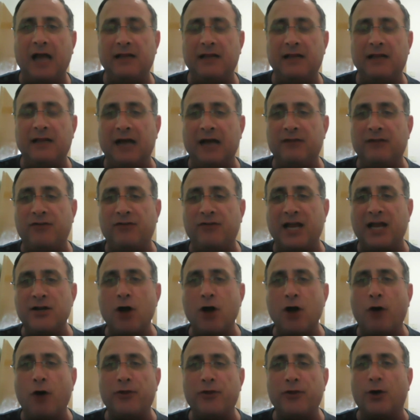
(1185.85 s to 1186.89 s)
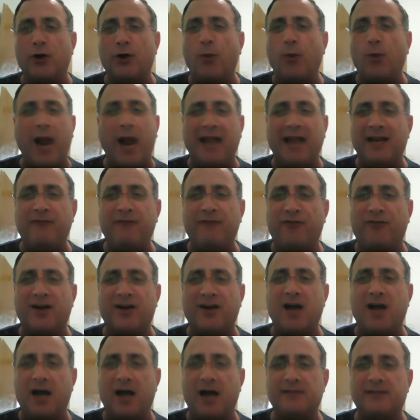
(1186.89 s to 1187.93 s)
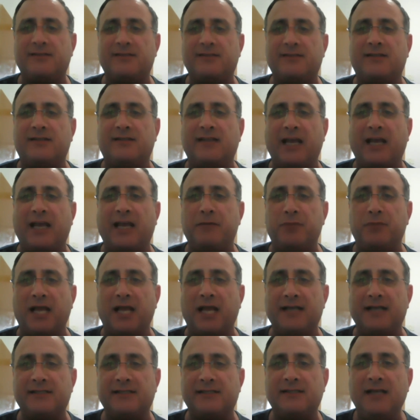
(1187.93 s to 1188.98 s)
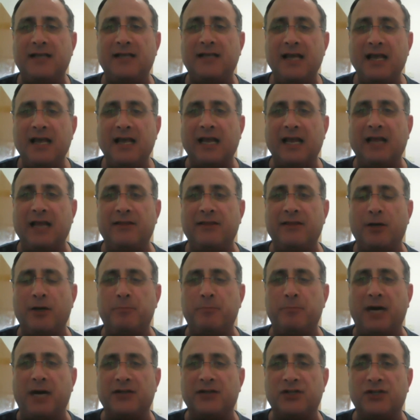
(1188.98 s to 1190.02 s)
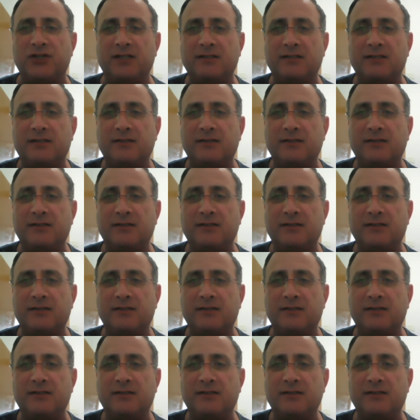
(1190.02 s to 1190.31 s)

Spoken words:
They know they're waiting for cuts to take place in their budgets,